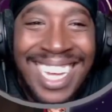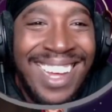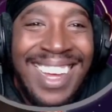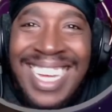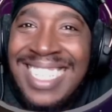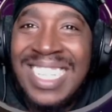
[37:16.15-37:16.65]

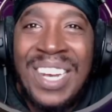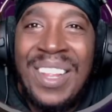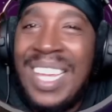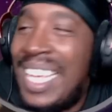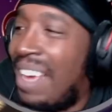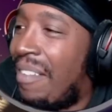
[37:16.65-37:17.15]
He's
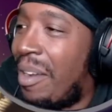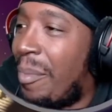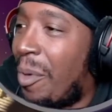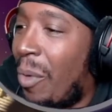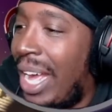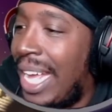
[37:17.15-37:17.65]
literally giving him
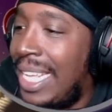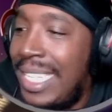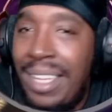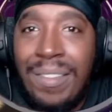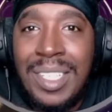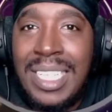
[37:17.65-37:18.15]
away.
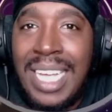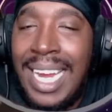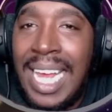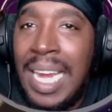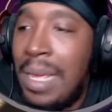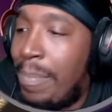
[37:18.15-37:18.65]
He even said
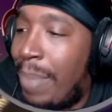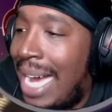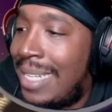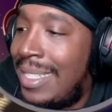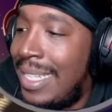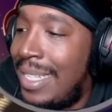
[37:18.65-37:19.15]
any
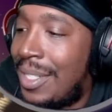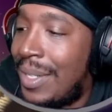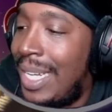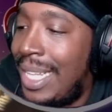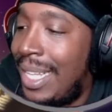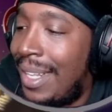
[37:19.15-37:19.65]
boxes or
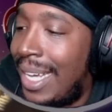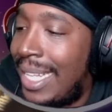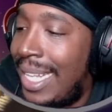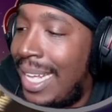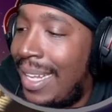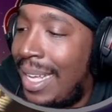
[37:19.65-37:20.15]
anything like
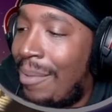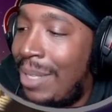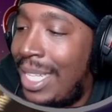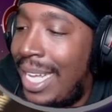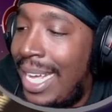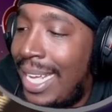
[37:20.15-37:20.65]
that. Like, what
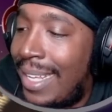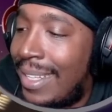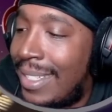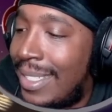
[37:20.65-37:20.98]
the heck?